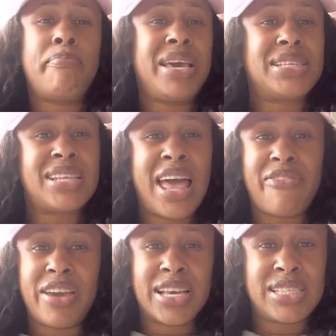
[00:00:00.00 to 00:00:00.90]
best
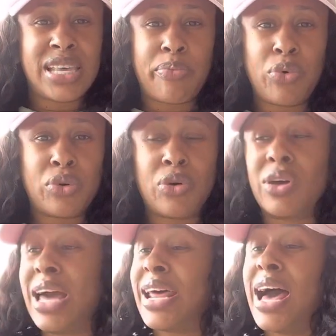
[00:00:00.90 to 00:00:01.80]
life except uno
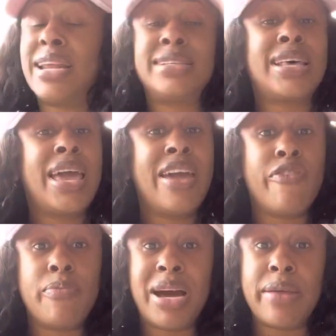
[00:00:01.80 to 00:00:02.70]
gotta answer
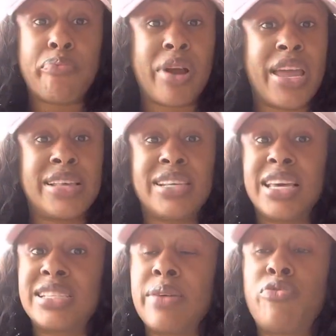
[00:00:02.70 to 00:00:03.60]
everybody prayers
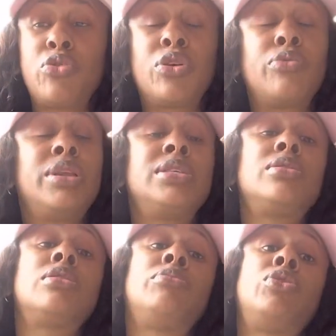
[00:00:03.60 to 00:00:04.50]
except uno.
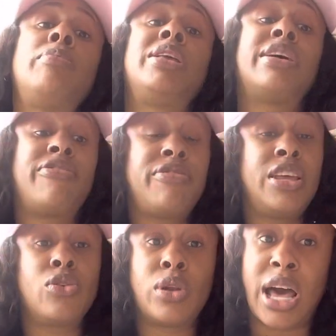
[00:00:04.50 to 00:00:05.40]
Listen to me, uno better
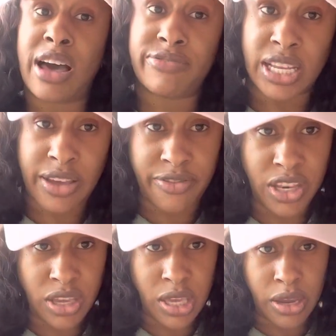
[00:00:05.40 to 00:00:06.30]
feel good after that
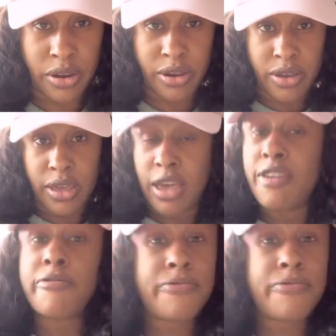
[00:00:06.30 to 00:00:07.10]
video here.